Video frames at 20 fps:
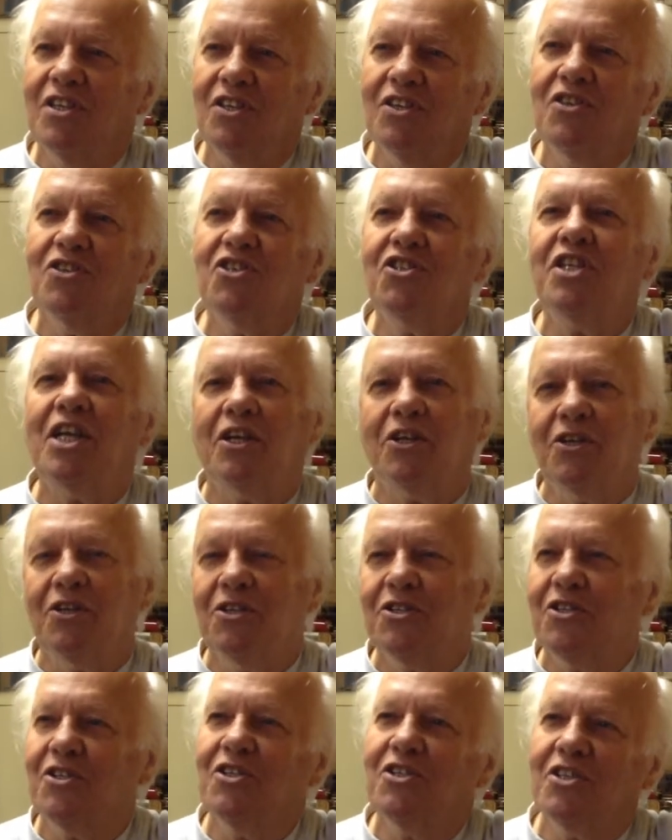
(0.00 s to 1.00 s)

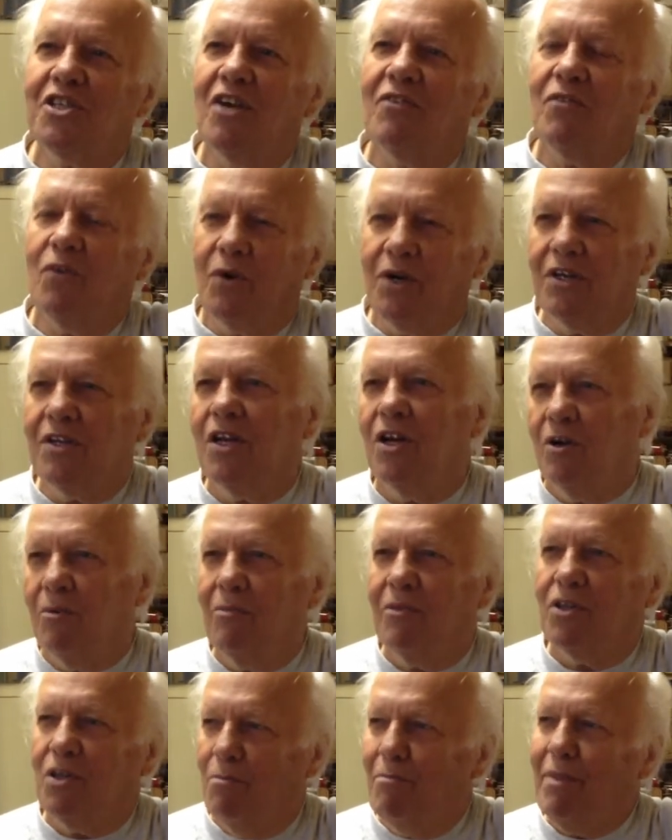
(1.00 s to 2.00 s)
stickers and stuff, or
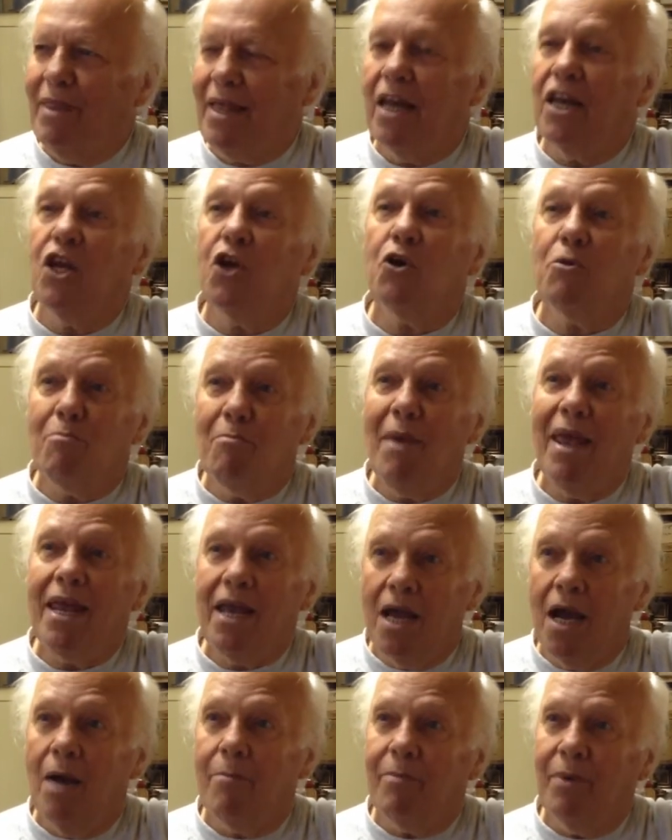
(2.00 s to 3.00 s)
that he could
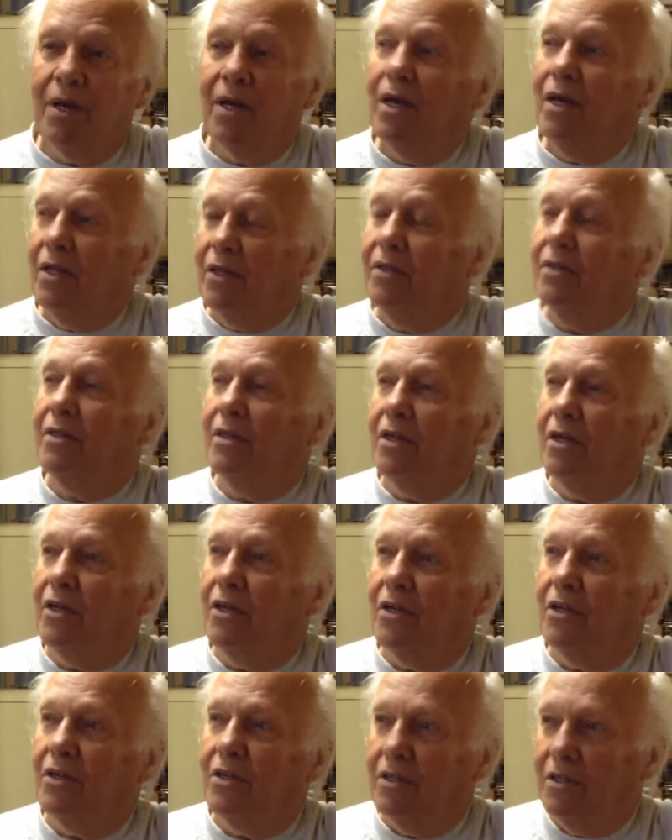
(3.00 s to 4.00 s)
make up the
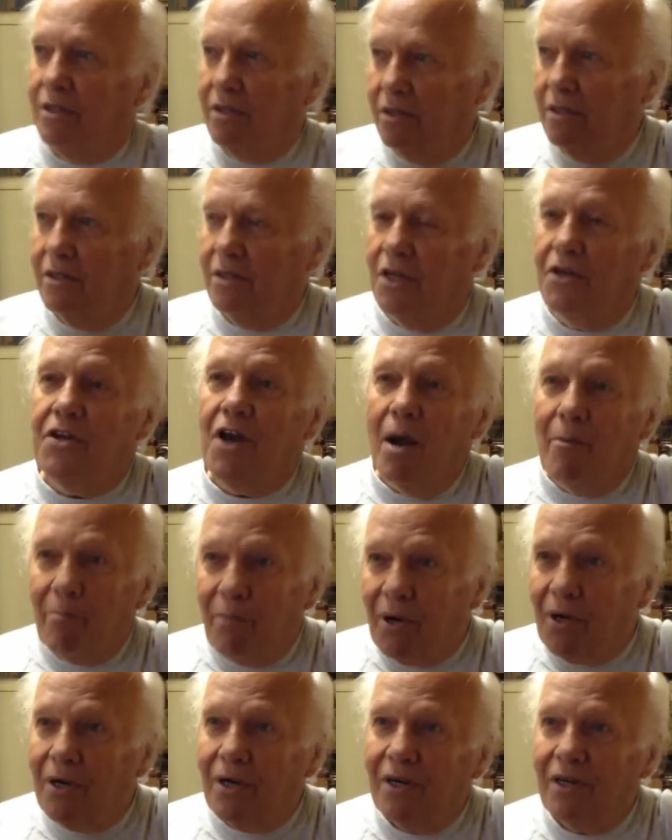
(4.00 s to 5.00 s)

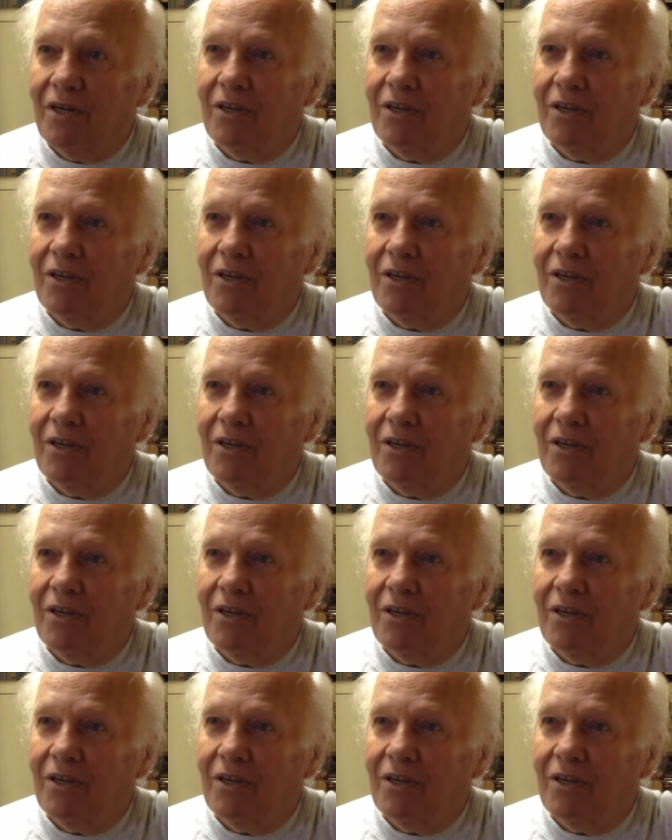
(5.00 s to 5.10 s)
number.